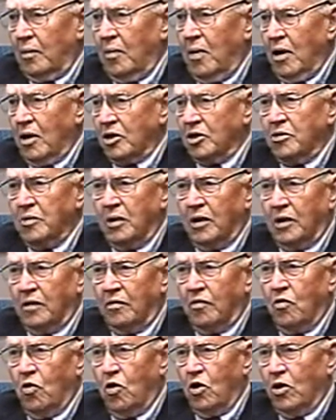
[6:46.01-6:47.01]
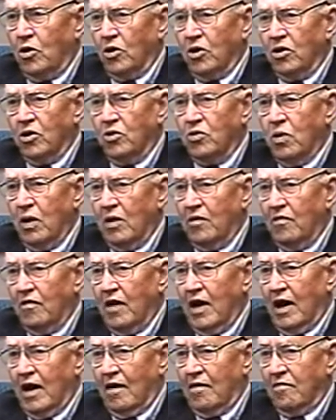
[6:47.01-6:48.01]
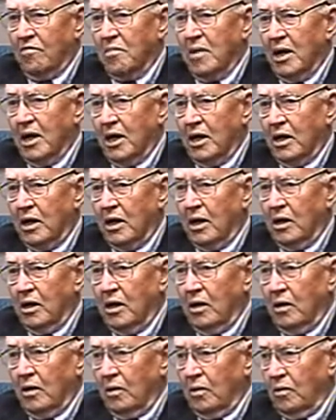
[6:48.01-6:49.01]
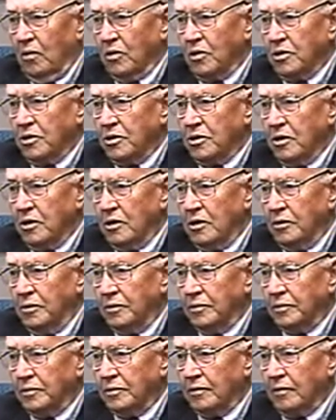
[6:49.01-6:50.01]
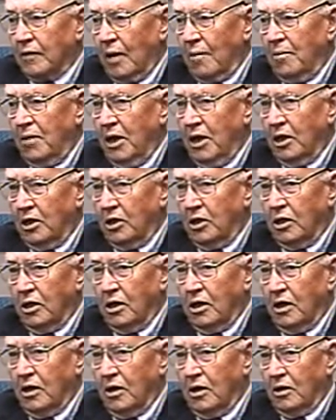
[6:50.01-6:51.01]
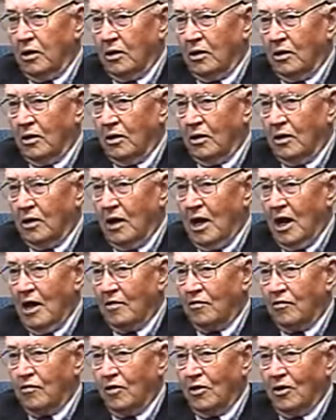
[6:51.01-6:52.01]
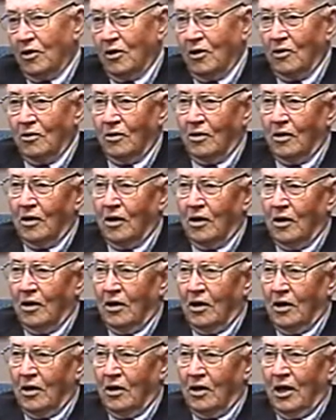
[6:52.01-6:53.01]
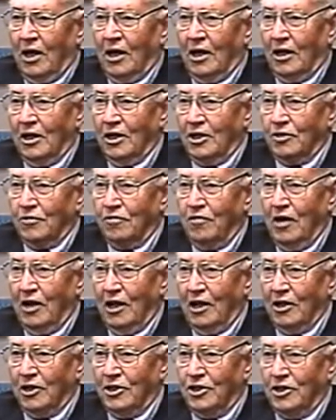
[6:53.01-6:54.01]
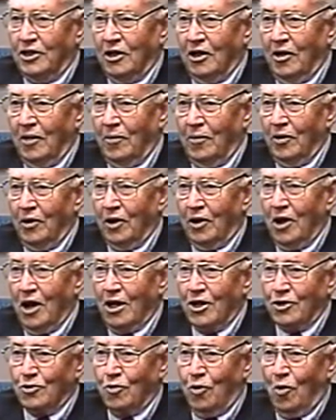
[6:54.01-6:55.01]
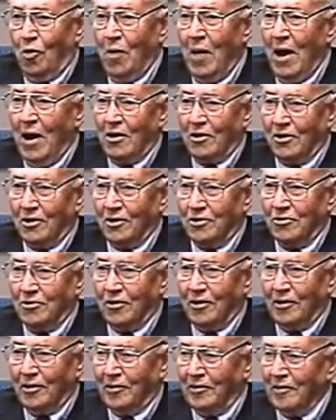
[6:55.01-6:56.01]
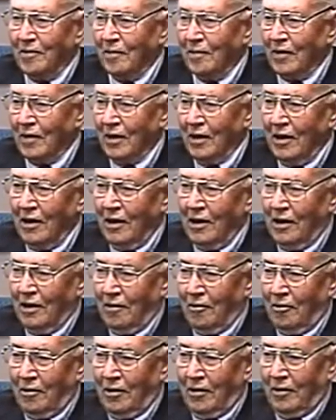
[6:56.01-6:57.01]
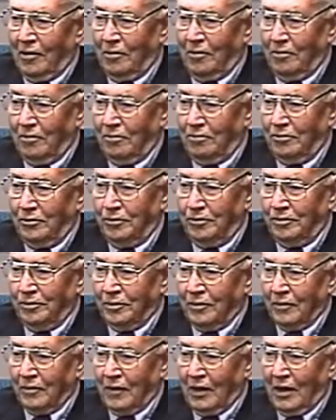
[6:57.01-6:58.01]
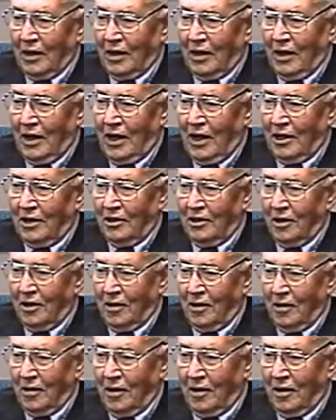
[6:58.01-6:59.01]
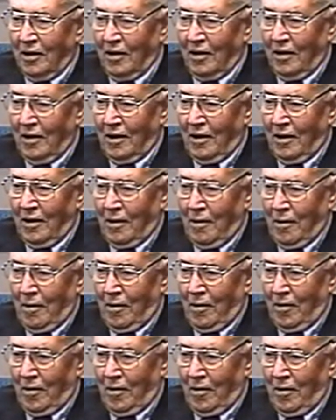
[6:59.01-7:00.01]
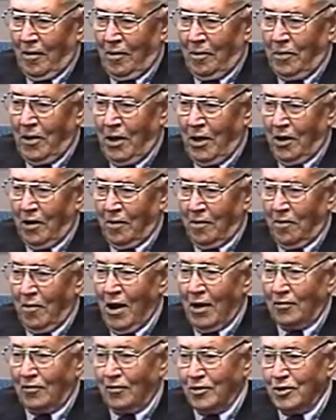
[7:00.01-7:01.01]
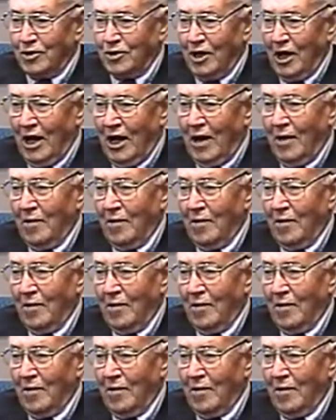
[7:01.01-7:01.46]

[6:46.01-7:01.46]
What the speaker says: approximately 425 men, was billeted in a delightful little English village up in the Cotswold Mountains, where we had to appear at breakfast